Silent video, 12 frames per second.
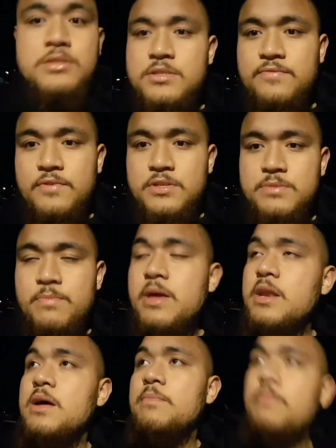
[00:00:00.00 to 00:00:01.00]
just finished
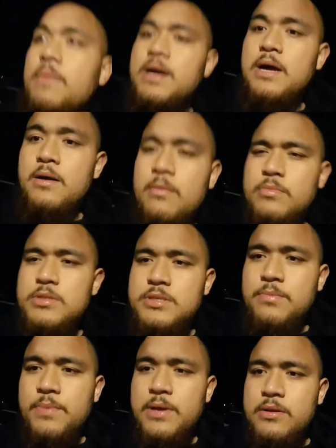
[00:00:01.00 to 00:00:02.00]
man up.
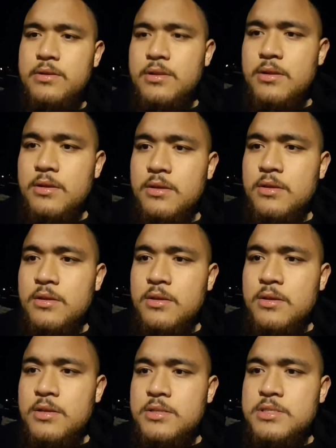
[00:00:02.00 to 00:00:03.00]
It's about
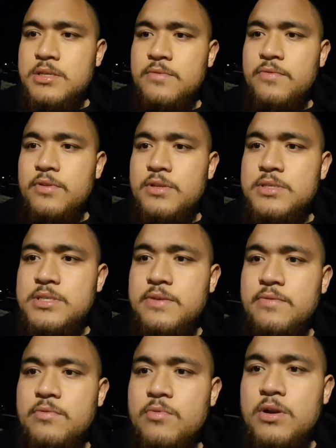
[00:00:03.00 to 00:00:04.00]

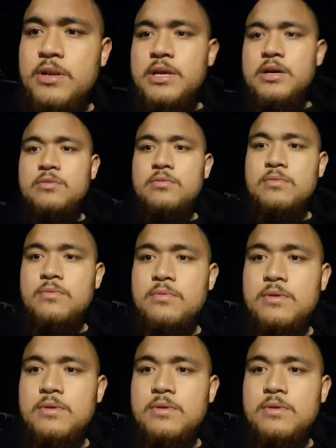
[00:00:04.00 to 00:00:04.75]
10:37 right now.